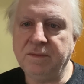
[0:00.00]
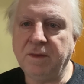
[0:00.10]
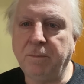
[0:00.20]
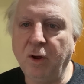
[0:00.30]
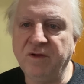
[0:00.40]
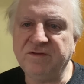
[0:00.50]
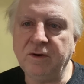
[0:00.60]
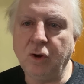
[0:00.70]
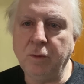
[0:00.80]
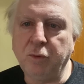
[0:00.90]
the
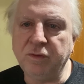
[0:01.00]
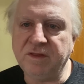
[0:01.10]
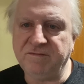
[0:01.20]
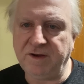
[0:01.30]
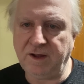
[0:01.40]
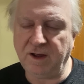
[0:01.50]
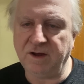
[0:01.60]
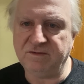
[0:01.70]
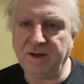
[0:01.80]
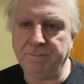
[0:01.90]
person who put the
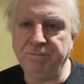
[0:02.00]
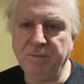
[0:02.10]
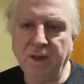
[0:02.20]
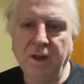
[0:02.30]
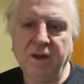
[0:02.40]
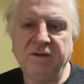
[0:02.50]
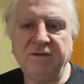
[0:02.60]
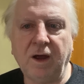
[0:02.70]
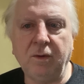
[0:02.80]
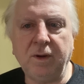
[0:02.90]
videos up.
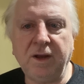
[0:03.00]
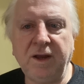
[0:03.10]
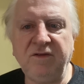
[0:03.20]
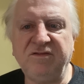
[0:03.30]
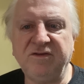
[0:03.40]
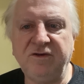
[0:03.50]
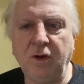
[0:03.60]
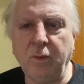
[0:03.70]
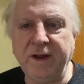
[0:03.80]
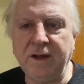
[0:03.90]
So he's
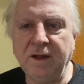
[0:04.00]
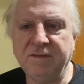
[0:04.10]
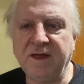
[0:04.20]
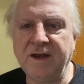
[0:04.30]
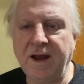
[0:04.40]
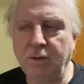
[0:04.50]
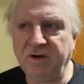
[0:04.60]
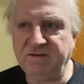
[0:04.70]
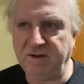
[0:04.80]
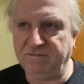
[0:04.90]
skewing the
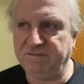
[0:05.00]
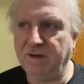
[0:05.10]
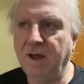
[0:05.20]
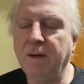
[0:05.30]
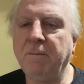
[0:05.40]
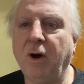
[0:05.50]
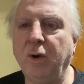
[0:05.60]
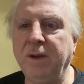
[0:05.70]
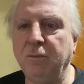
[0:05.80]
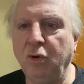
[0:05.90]
narrative by
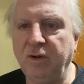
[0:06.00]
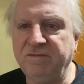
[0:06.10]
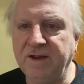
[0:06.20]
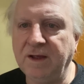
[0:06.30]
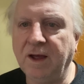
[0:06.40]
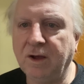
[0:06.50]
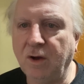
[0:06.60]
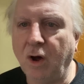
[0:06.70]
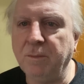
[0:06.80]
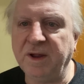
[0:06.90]
removing
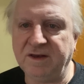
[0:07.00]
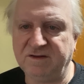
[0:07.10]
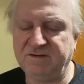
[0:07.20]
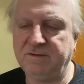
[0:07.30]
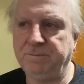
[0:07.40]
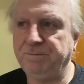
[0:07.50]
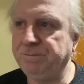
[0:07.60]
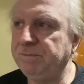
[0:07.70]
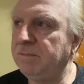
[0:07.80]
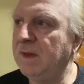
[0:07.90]
comments,
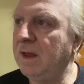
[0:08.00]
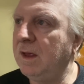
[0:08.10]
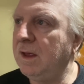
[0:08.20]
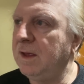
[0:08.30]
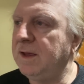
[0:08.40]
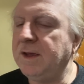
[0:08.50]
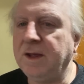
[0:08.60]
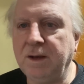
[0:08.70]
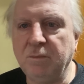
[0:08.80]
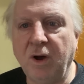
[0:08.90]

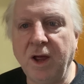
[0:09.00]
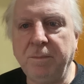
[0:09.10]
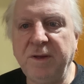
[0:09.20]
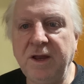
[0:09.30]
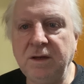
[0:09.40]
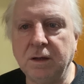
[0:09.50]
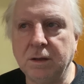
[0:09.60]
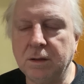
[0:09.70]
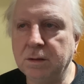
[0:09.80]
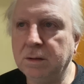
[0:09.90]
in my opinion.